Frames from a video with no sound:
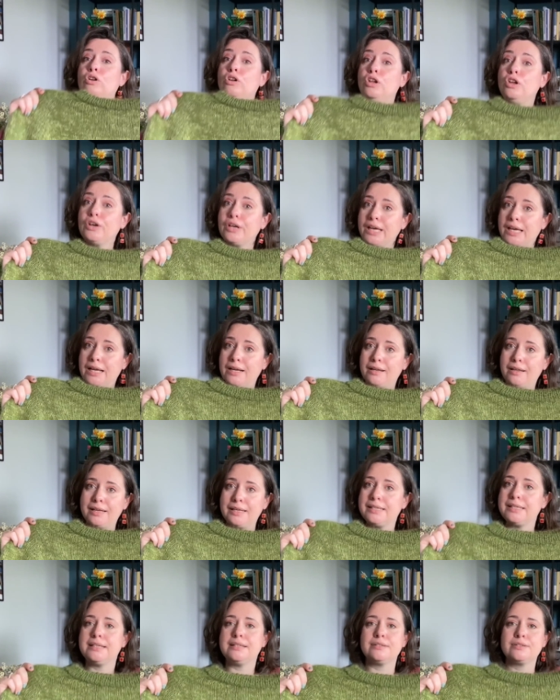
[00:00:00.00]
looking
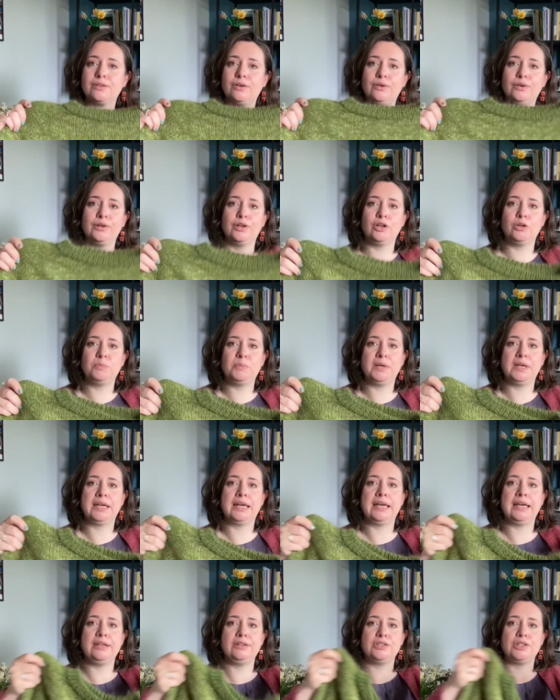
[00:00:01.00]
like it's got an open
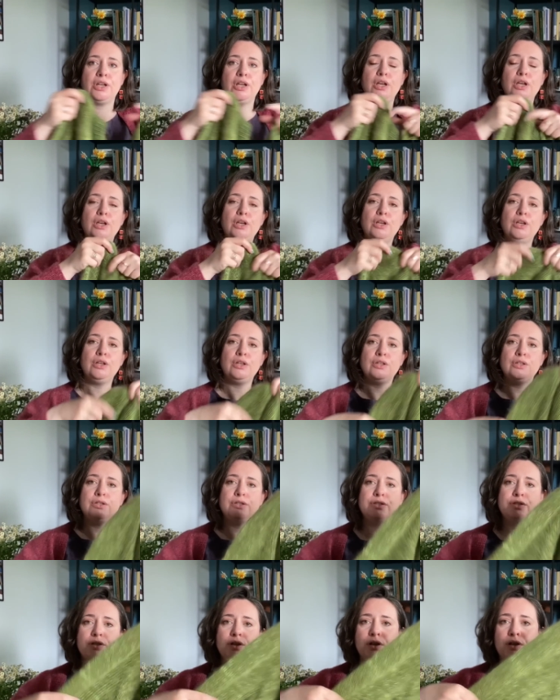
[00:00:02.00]
gauge.
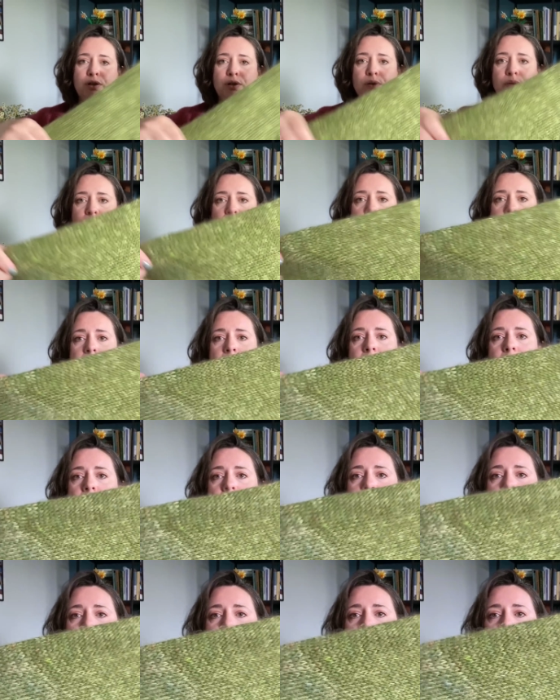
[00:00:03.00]
So, I don't
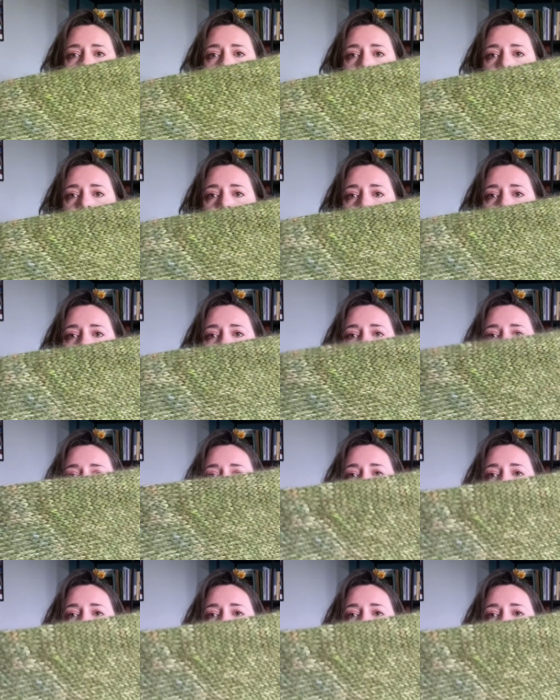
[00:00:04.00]
know if you can see there.